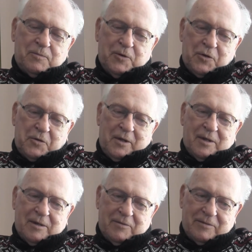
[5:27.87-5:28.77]
pushing
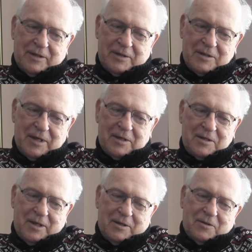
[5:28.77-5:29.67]
it if we'd say
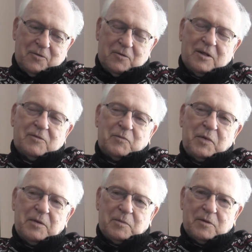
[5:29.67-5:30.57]
10 to
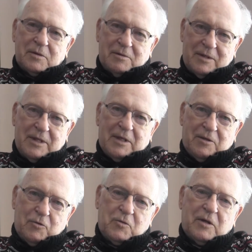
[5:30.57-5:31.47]
12 people, 10
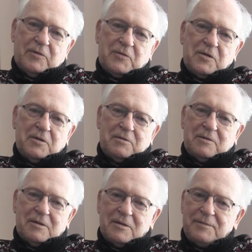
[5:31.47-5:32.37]
to 12
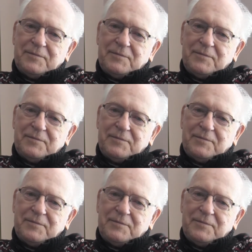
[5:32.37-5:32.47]
students.